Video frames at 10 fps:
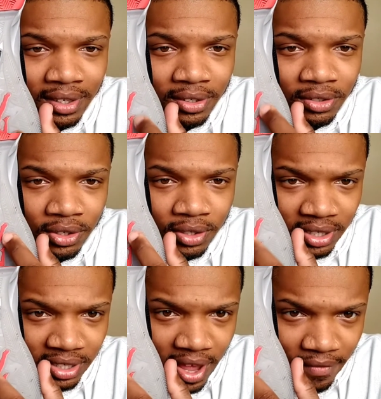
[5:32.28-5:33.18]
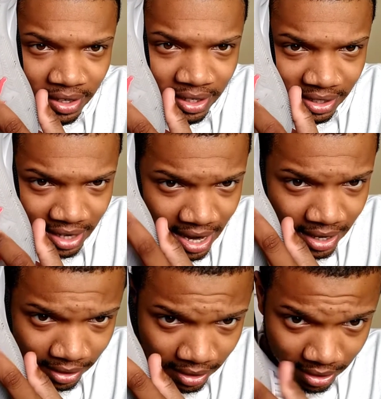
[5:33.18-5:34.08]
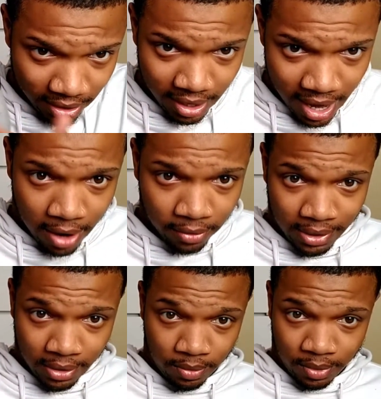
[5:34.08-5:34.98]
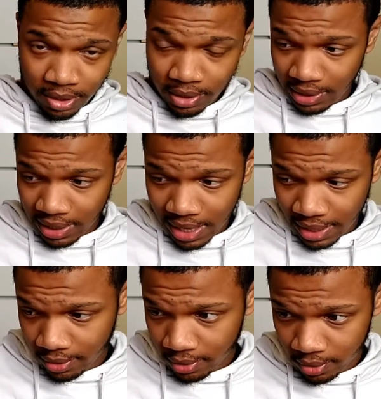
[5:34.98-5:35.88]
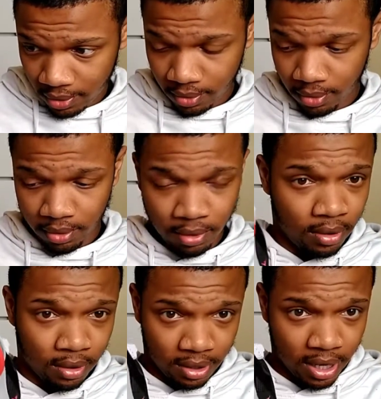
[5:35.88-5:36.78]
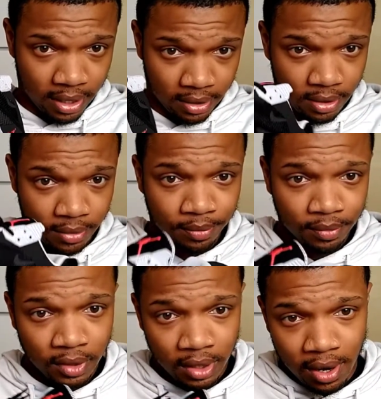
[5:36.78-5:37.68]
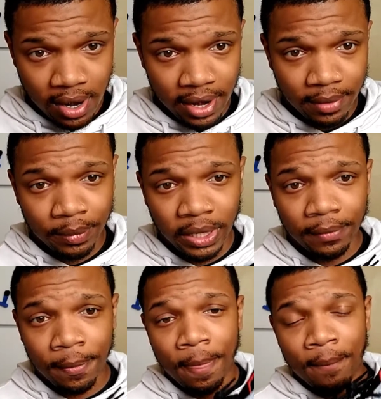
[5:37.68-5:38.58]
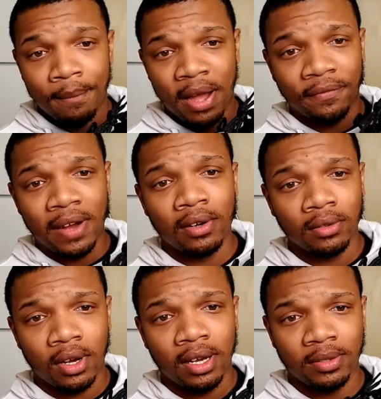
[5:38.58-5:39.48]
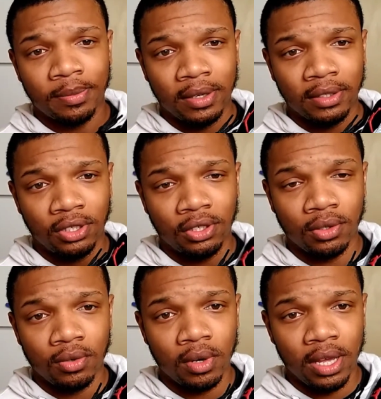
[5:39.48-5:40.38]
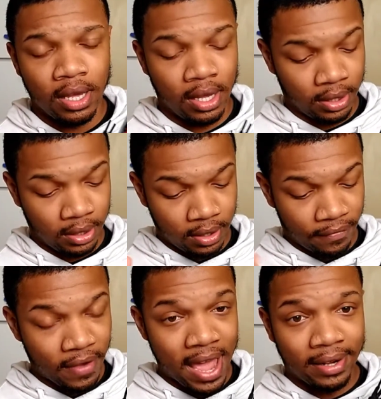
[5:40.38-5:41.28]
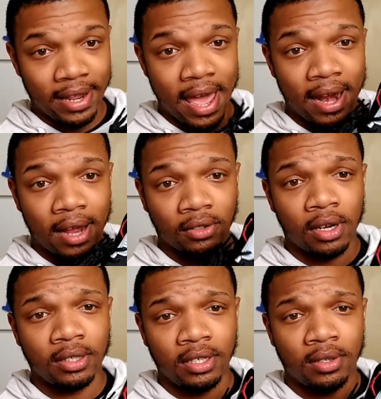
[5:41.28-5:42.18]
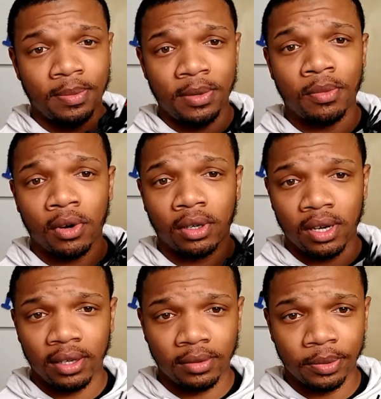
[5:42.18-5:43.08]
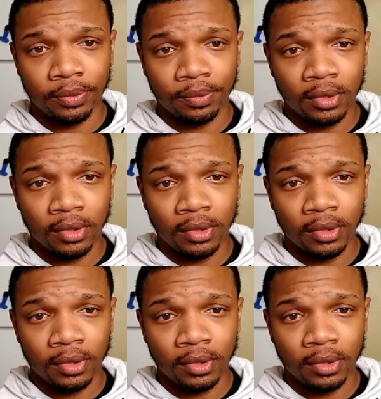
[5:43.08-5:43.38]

Air Jordan 7 design on the outsole, which is a nice little touch. All right, but my final thoughts about this shoe is the fact that I thought these would be more comfortable.